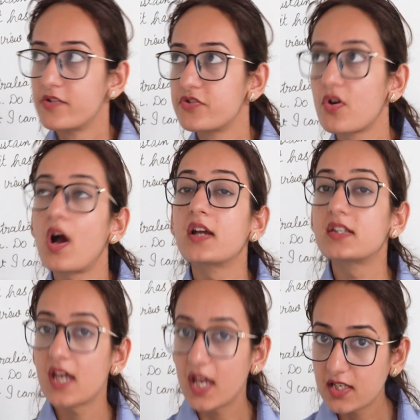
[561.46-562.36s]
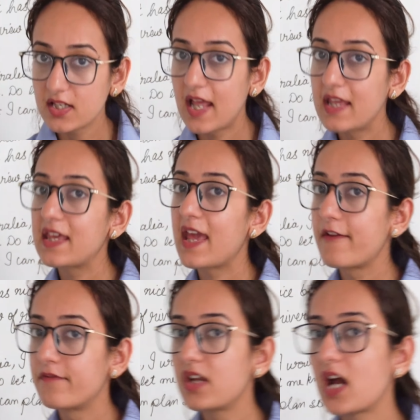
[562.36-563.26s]
So again, like
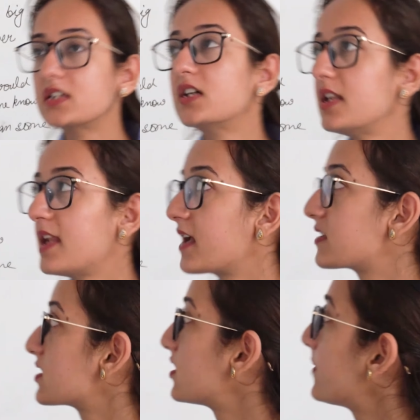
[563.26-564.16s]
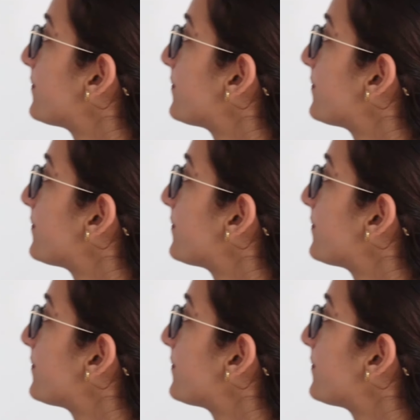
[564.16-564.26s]
every other letter,